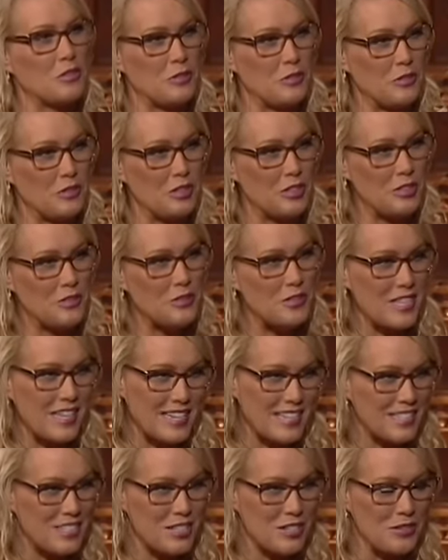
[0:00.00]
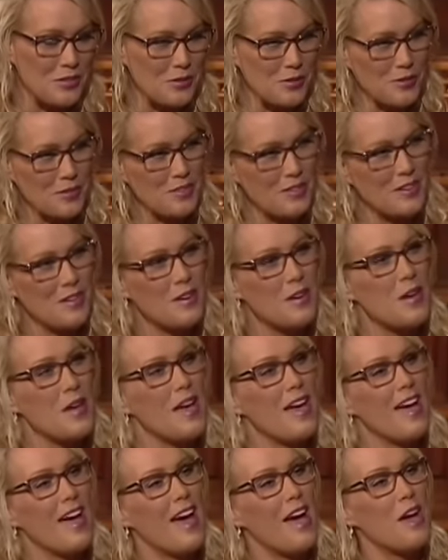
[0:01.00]
losing a tooth, mm
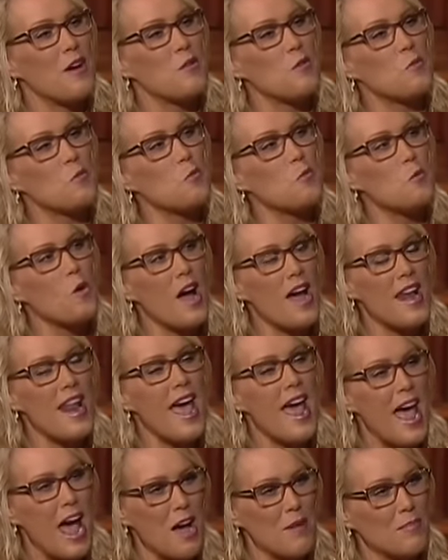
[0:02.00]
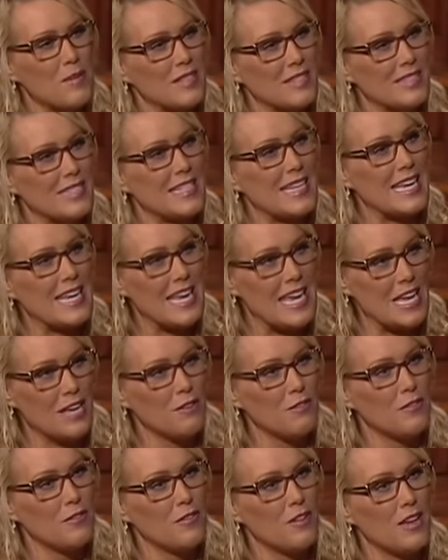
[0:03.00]
-hmm. what happens
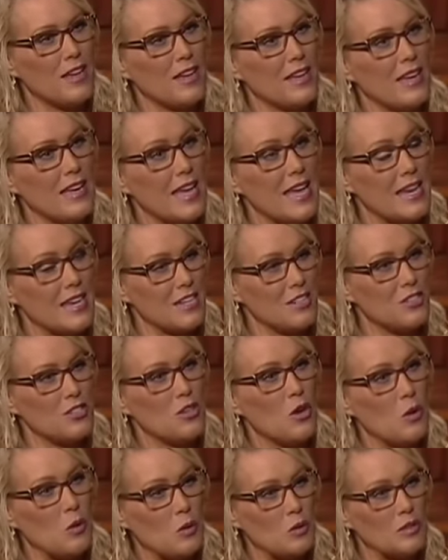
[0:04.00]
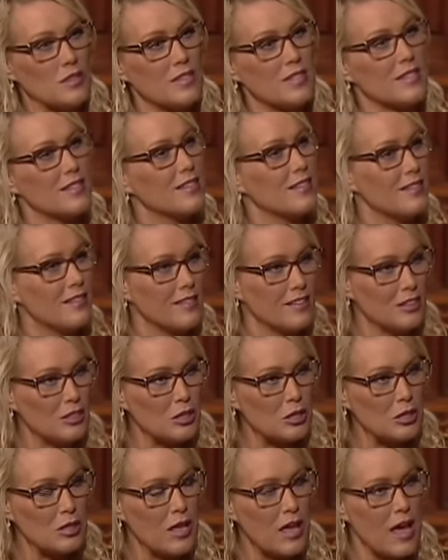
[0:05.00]
if an adult
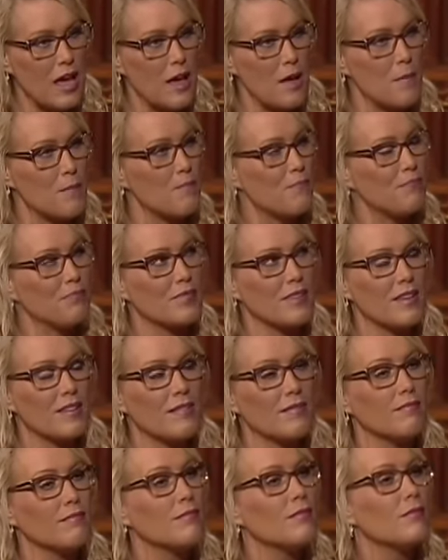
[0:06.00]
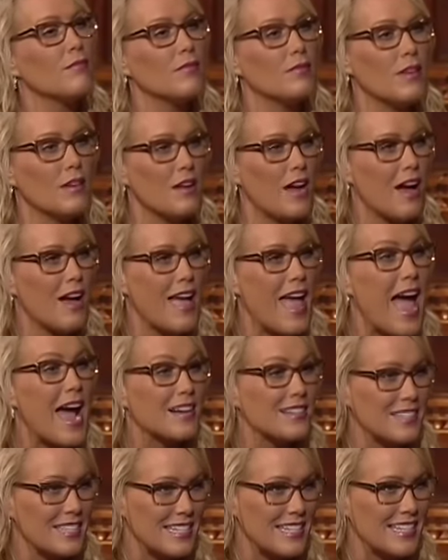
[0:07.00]
uh,
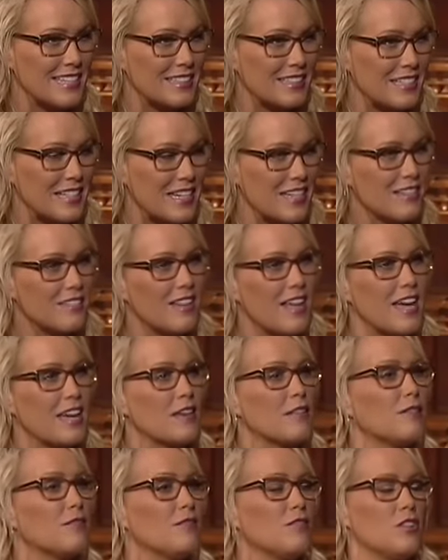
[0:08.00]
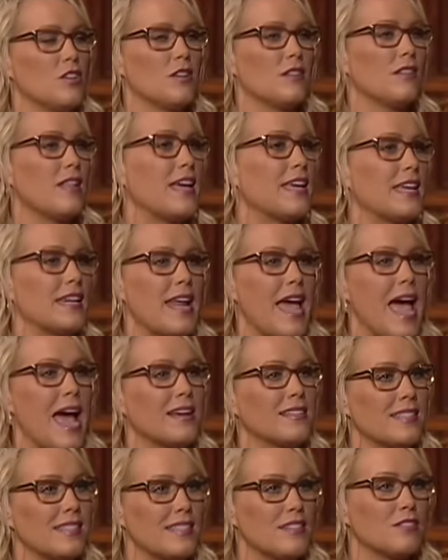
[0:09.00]
accidentally, like like an
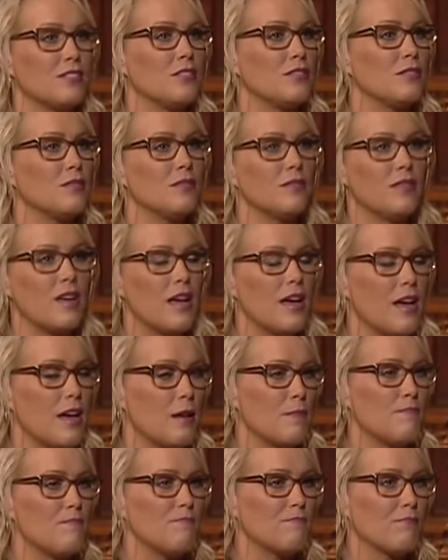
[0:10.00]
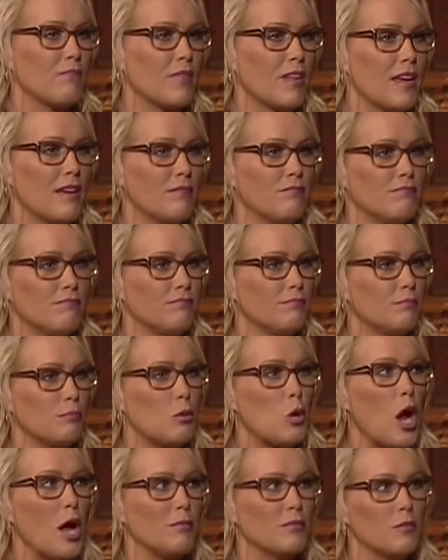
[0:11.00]
accidental um,
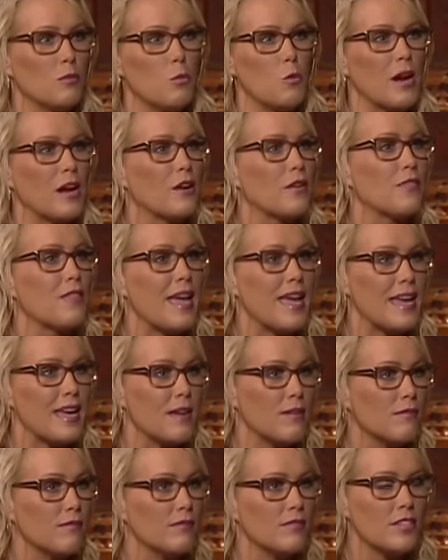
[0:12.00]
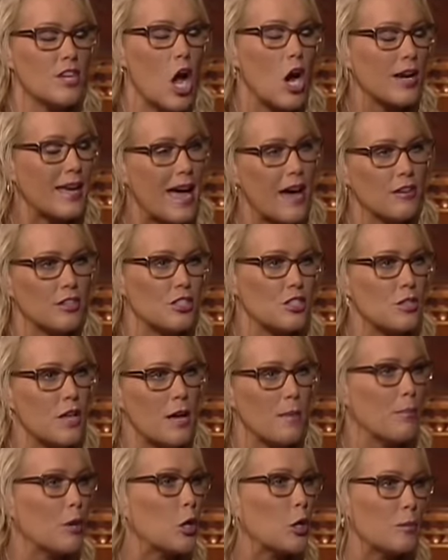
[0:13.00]
problem where they knock out
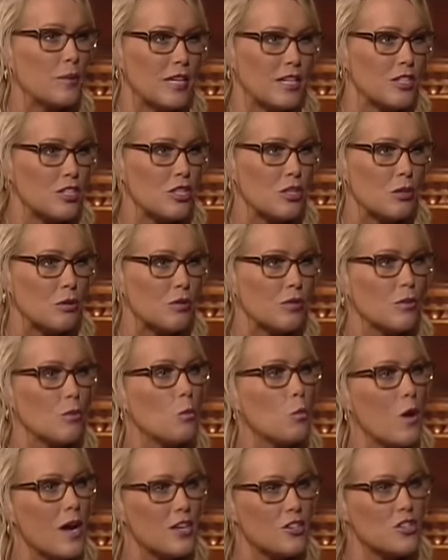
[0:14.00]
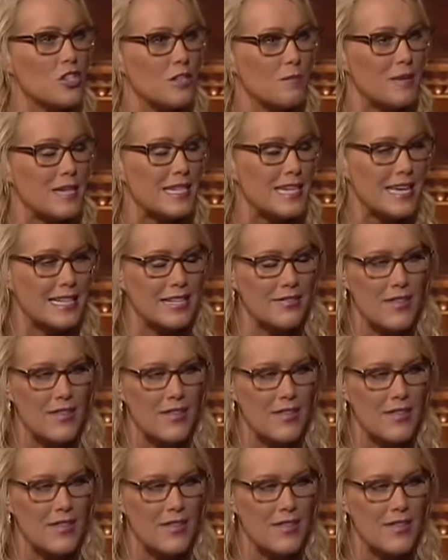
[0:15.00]
a, permanent tooth. What should be done in